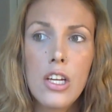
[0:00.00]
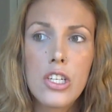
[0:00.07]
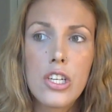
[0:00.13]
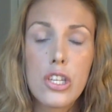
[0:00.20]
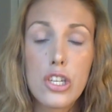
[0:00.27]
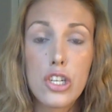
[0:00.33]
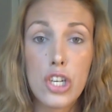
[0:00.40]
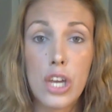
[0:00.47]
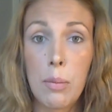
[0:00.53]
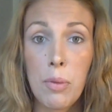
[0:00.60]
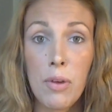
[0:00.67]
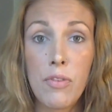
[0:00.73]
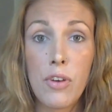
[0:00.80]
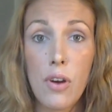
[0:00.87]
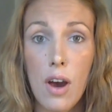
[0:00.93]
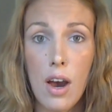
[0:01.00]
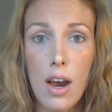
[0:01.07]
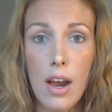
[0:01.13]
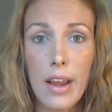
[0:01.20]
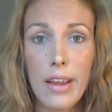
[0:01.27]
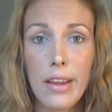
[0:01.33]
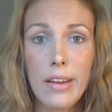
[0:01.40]
to the shape of your
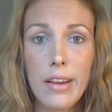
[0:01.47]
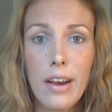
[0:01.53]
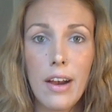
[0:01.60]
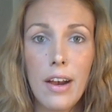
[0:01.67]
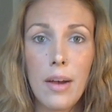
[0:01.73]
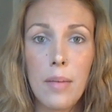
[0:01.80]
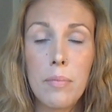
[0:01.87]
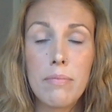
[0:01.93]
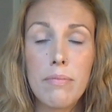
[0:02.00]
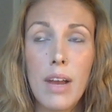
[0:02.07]
eye. I